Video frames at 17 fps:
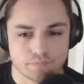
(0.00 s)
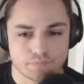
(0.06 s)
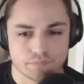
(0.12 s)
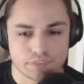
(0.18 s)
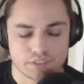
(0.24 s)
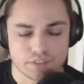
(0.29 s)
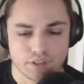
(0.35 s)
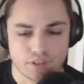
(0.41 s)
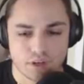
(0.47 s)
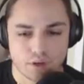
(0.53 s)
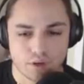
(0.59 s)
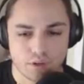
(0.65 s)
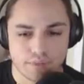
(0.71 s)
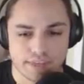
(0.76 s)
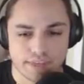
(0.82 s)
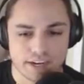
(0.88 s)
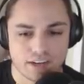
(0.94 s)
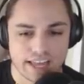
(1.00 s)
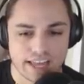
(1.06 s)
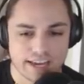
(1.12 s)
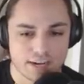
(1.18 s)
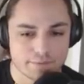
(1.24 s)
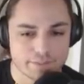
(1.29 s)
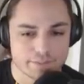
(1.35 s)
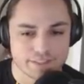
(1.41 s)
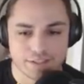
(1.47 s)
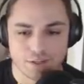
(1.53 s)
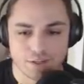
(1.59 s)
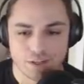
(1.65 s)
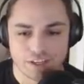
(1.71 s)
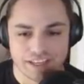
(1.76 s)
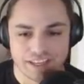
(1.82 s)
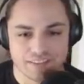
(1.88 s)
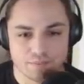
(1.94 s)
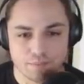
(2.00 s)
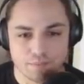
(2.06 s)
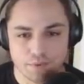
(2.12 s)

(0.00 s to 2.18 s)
So their lineup still looking